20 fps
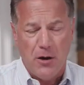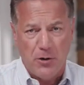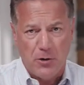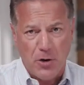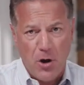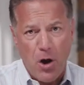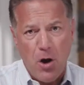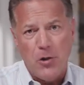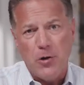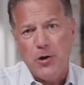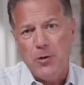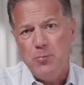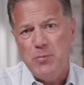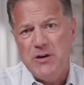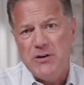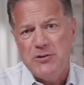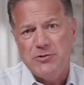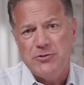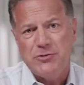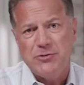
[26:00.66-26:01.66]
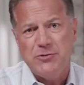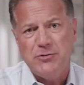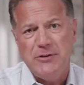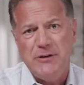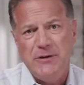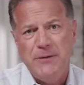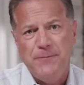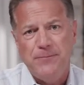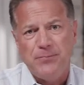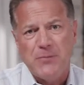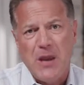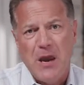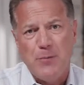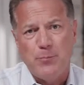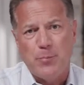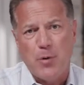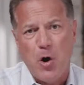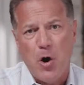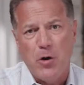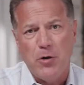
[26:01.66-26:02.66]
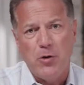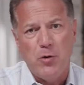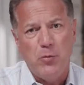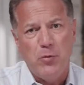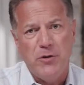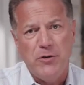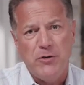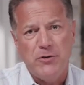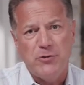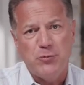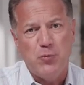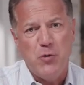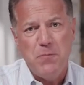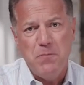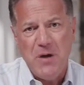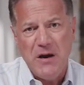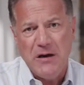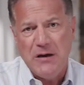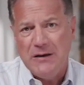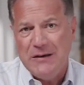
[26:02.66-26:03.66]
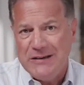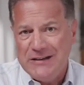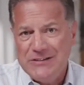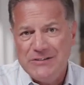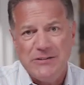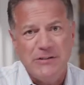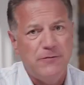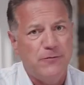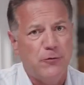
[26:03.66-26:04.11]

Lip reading: call our ministry and partner with us. We make it easy